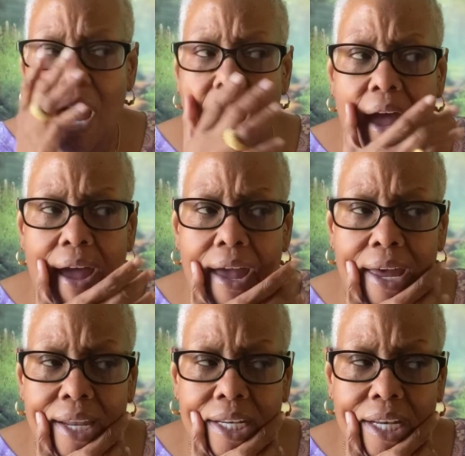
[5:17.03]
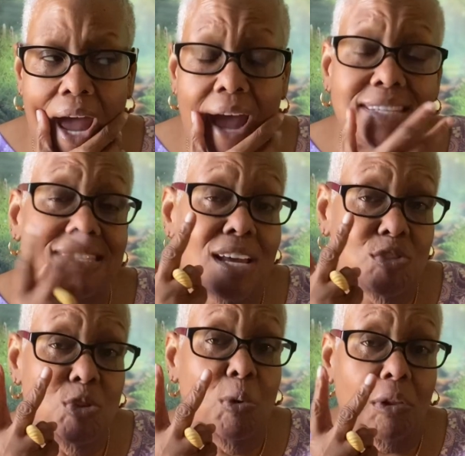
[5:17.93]
And I
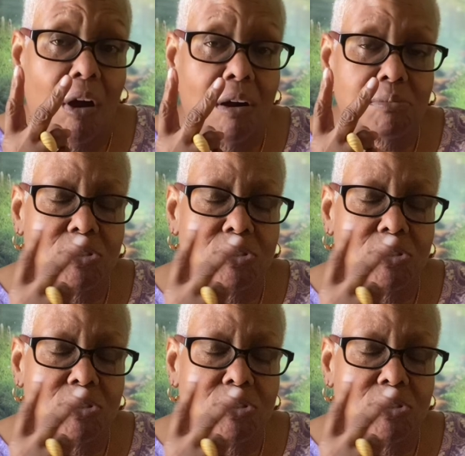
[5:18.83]
set 2 alarms.